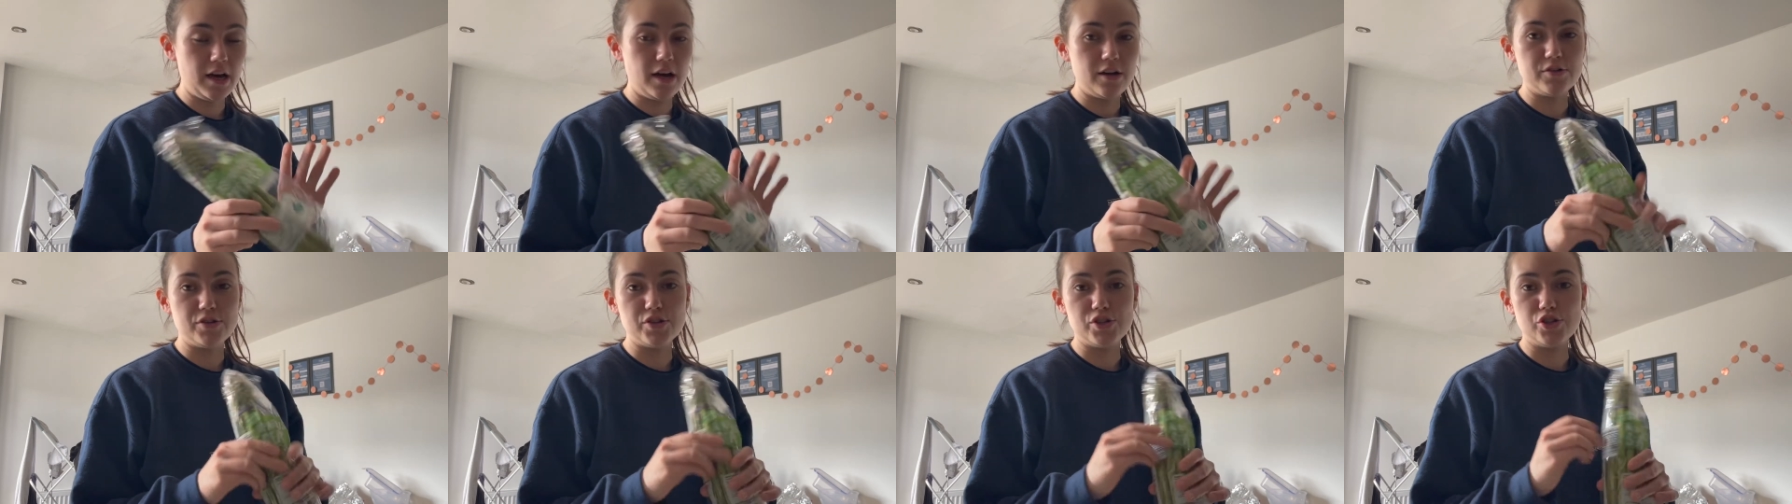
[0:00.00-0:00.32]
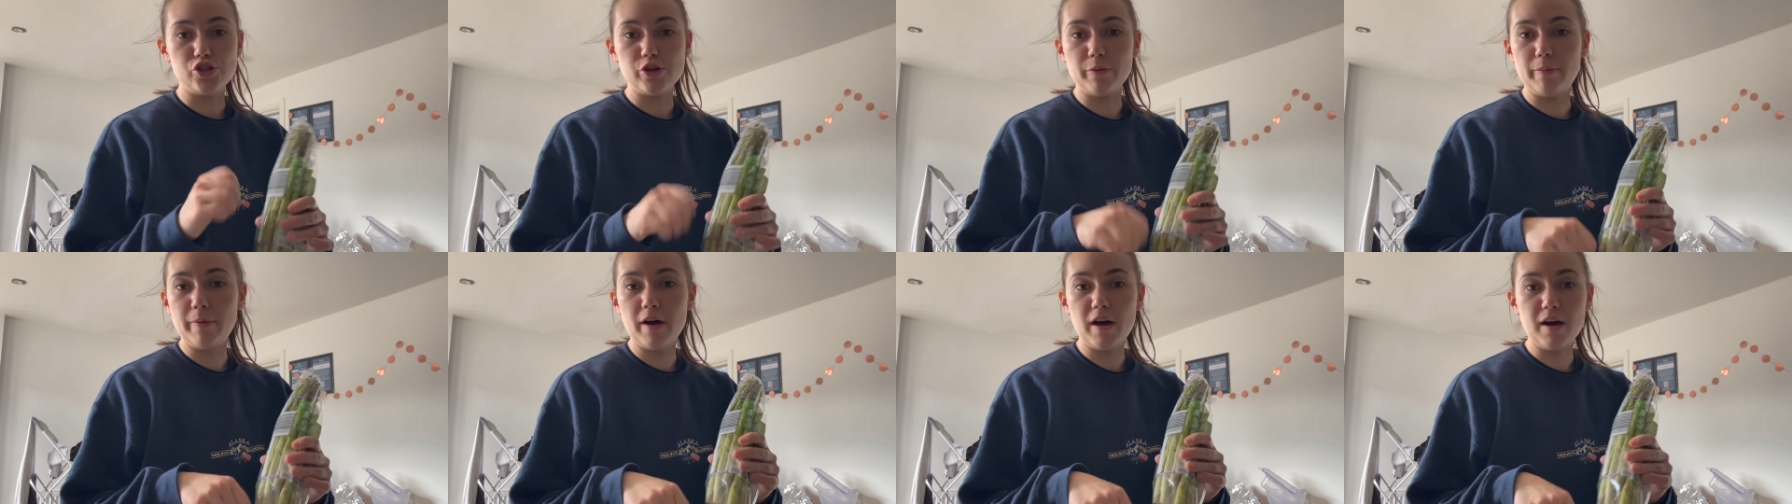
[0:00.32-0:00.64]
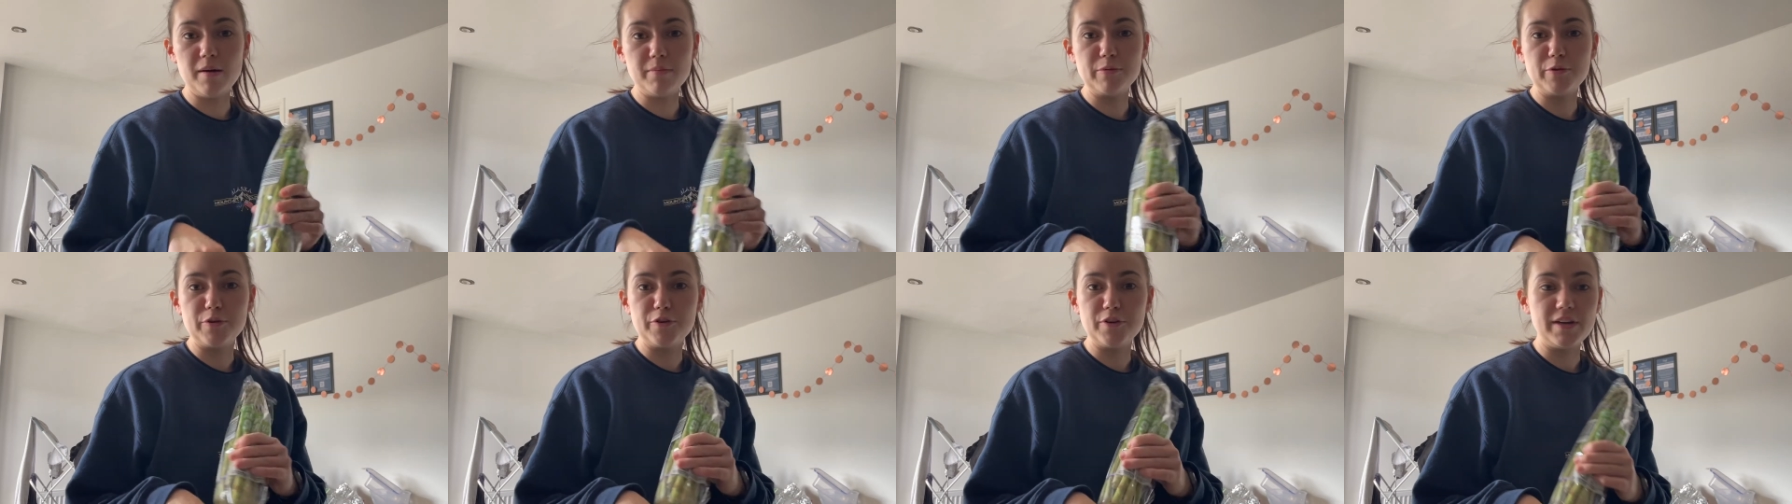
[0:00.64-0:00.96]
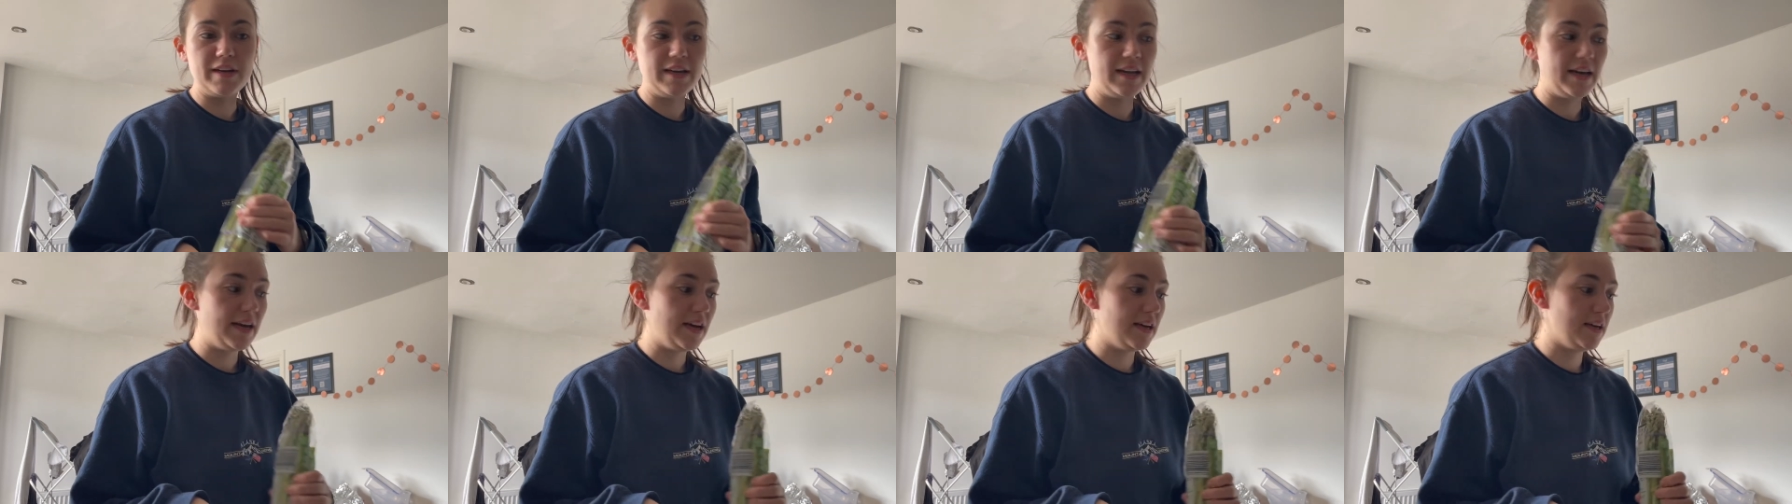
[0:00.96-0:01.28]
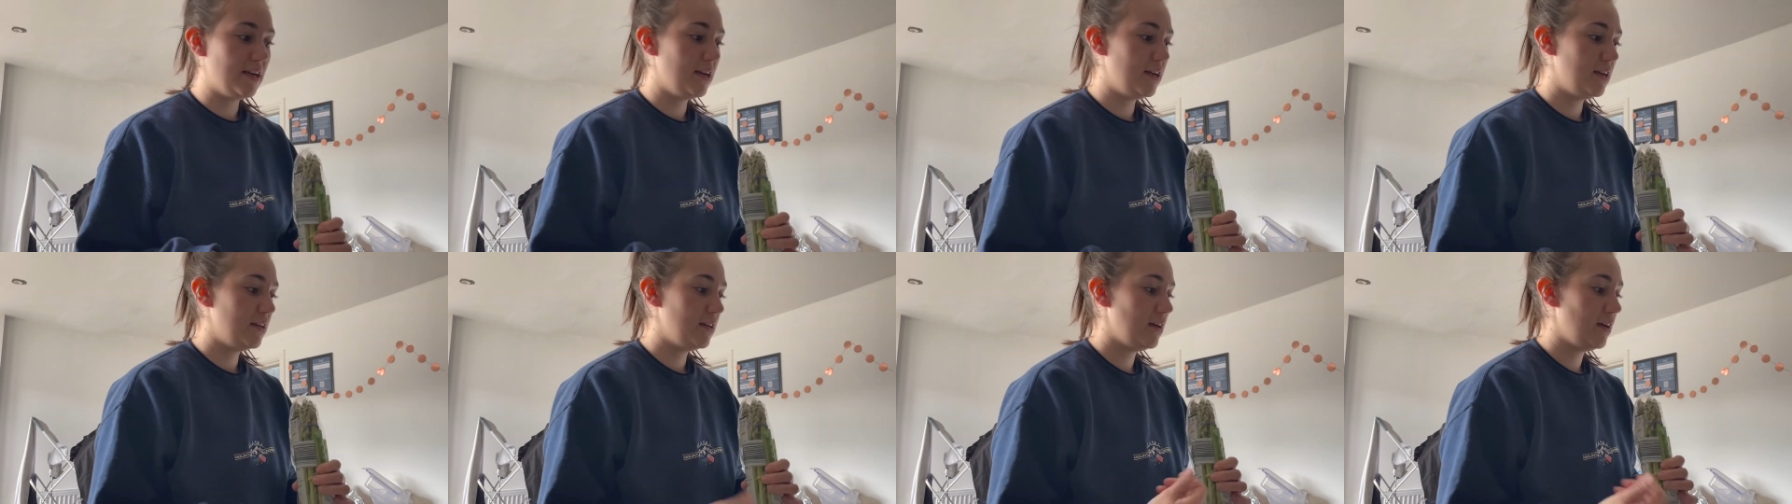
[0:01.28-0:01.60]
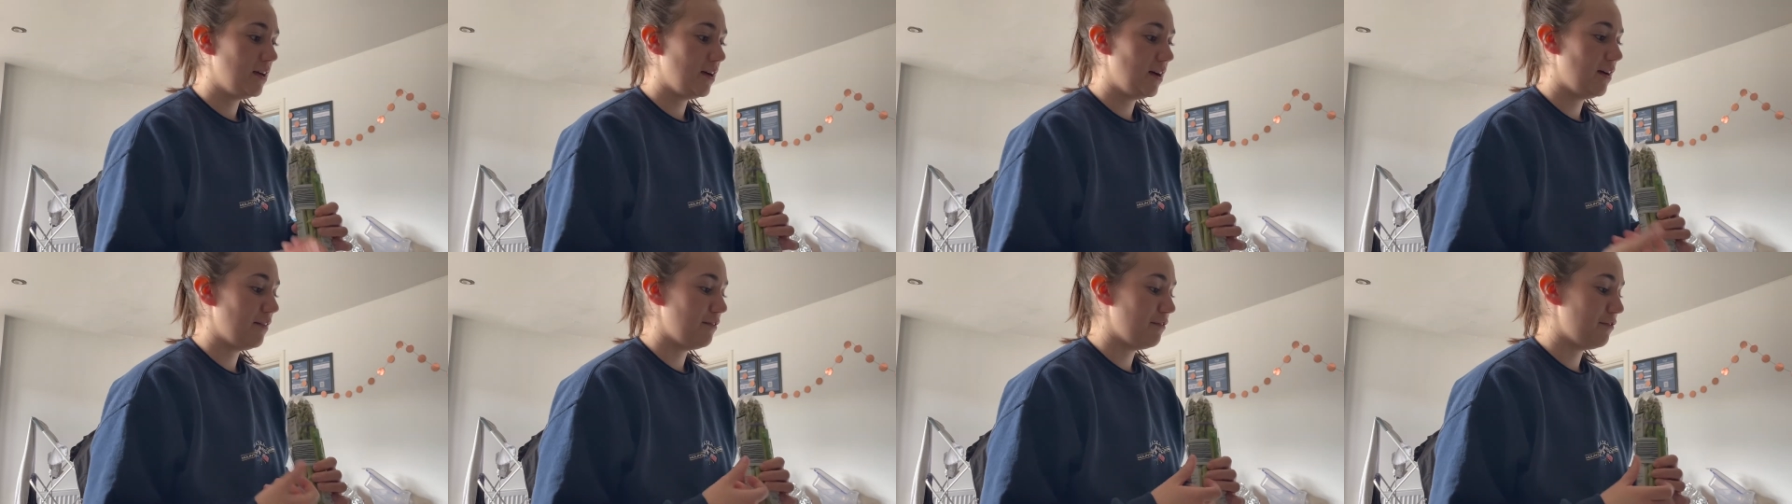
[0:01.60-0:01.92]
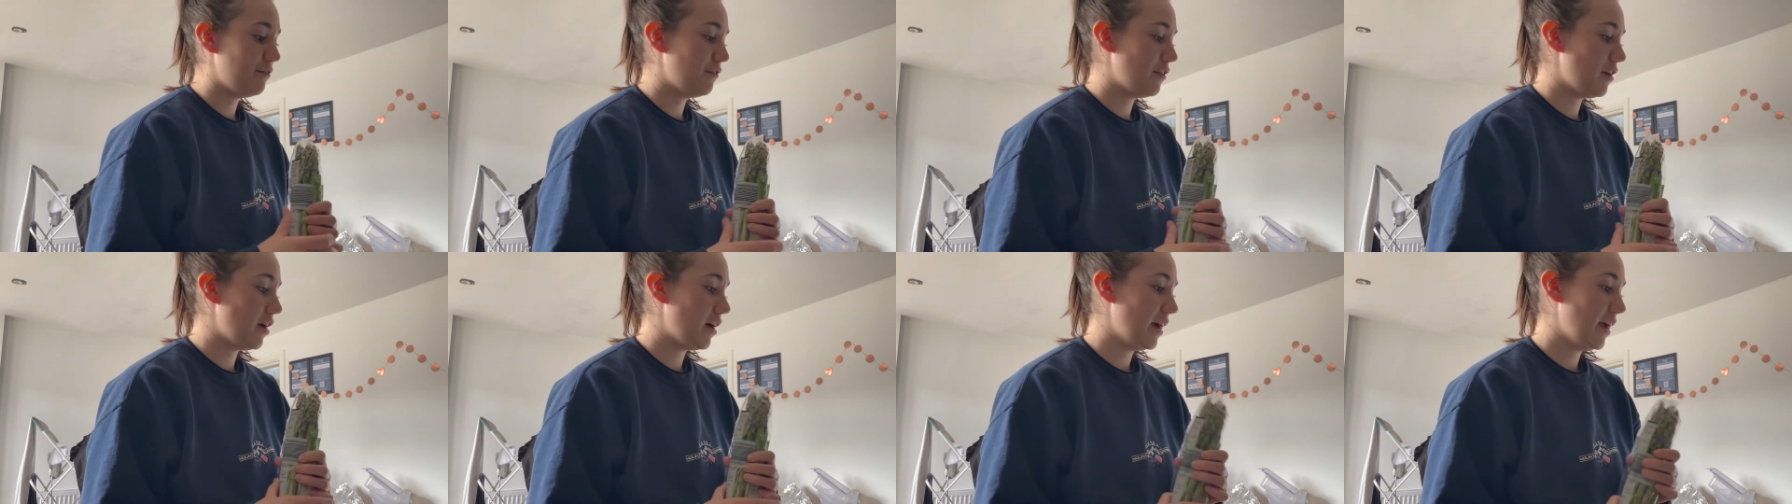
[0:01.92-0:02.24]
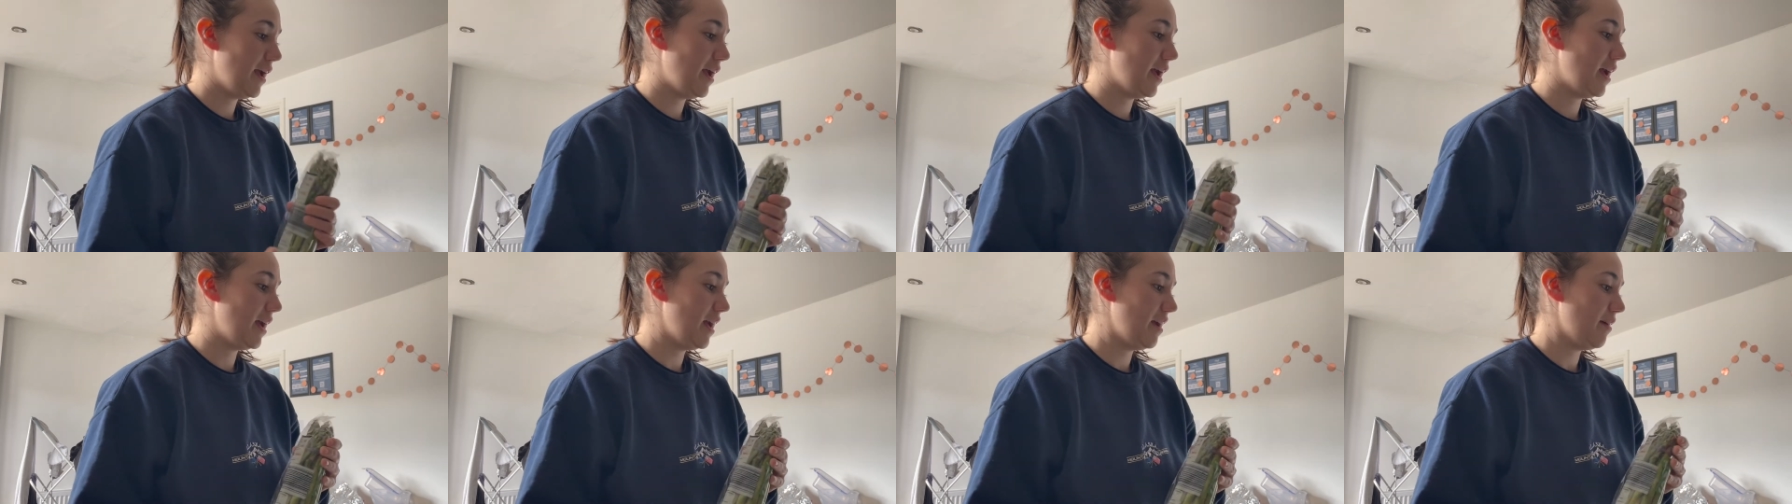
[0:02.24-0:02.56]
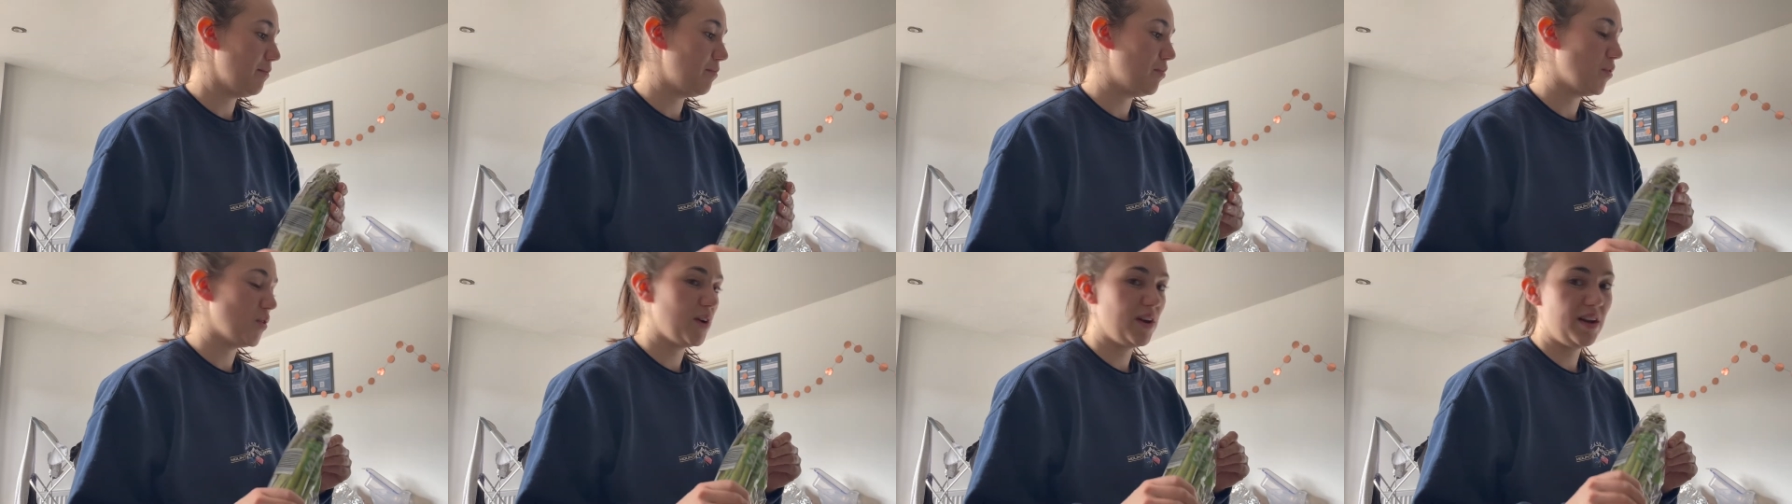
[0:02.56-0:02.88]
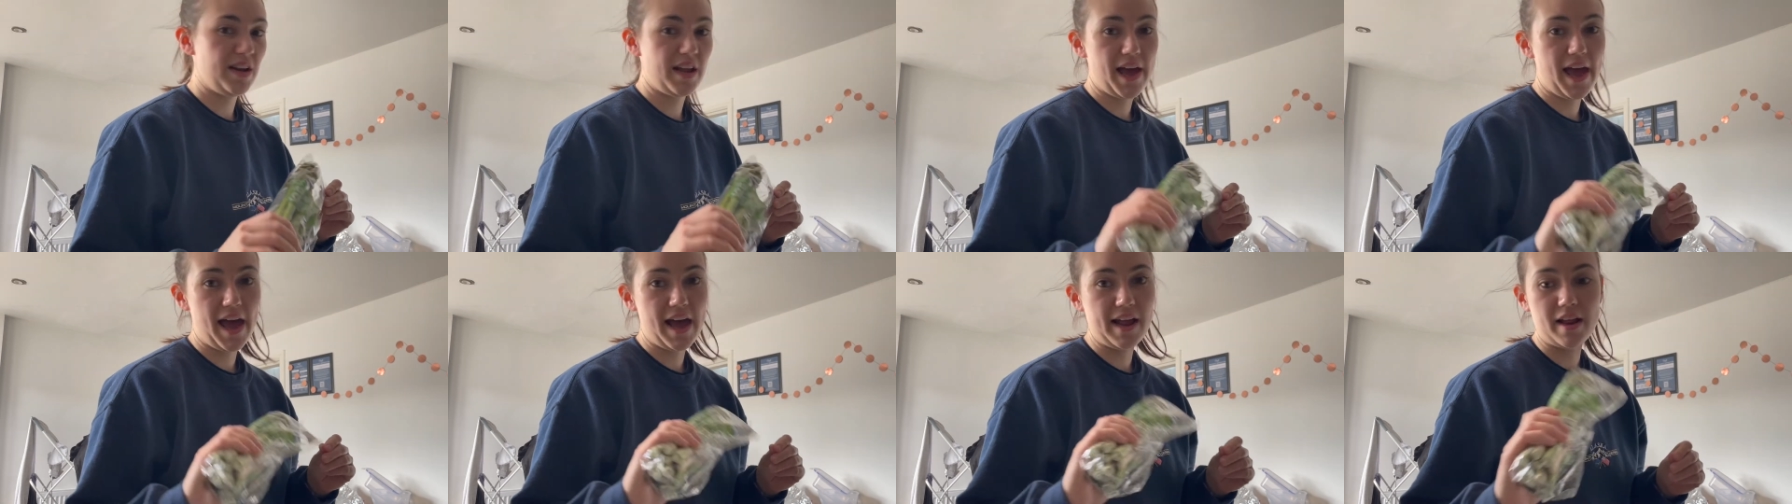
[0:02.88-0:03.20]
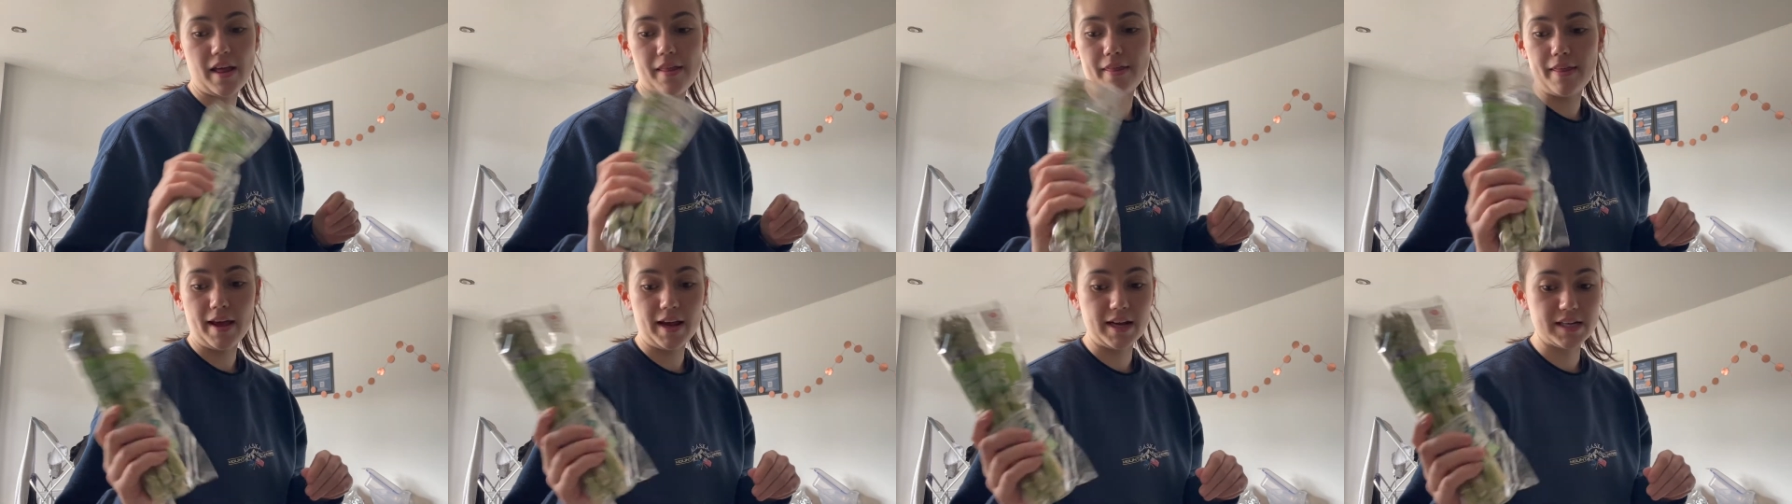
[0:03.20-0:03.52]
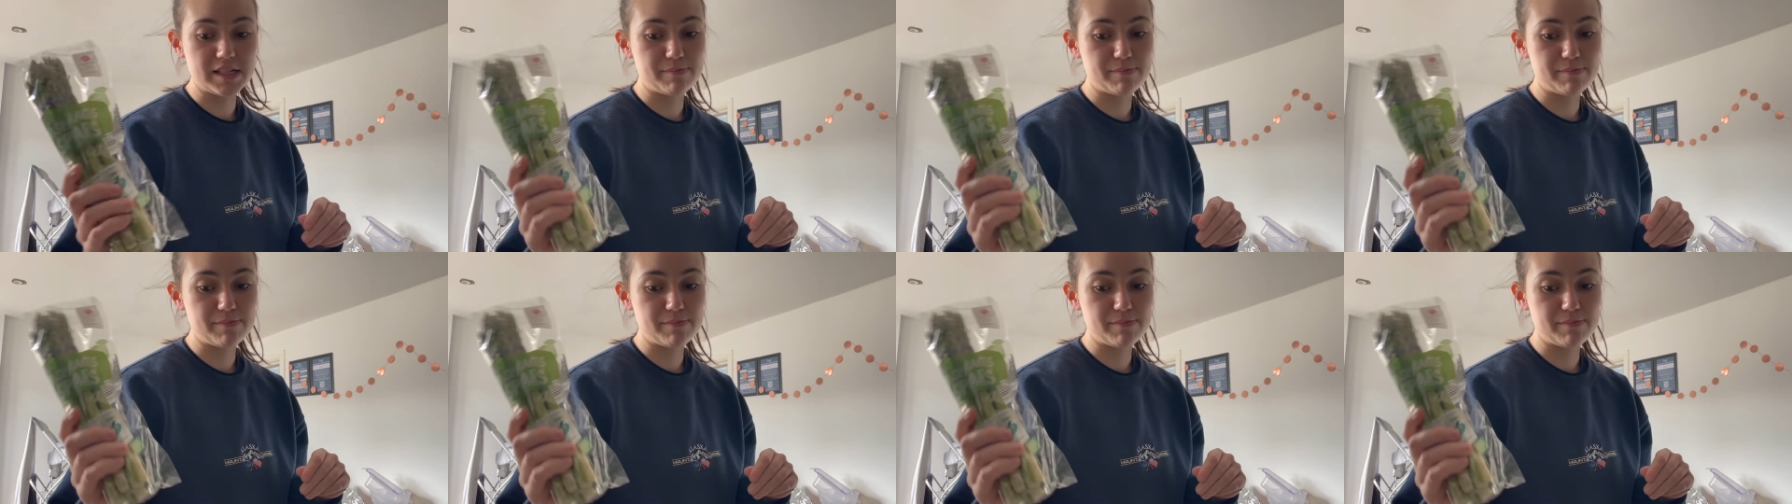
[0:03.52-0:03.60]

I'll just chop it up, grill it, um, fry it, boil it, anything.